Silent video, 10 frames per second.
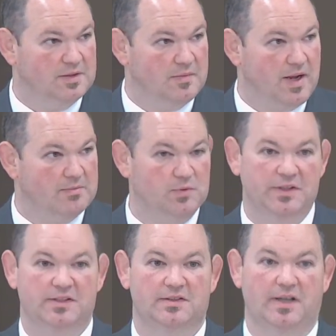Sometimes
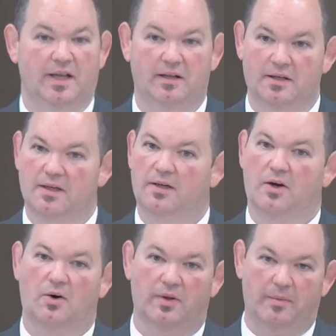we just say,
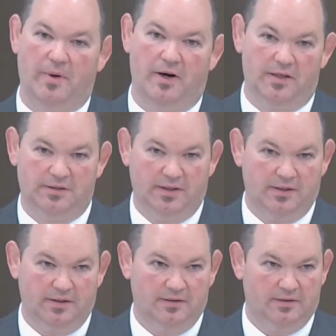oh, they perished
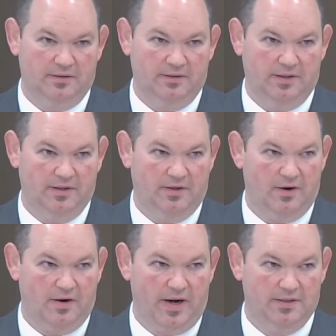in the, in the
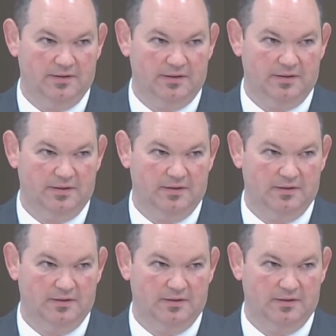car accident.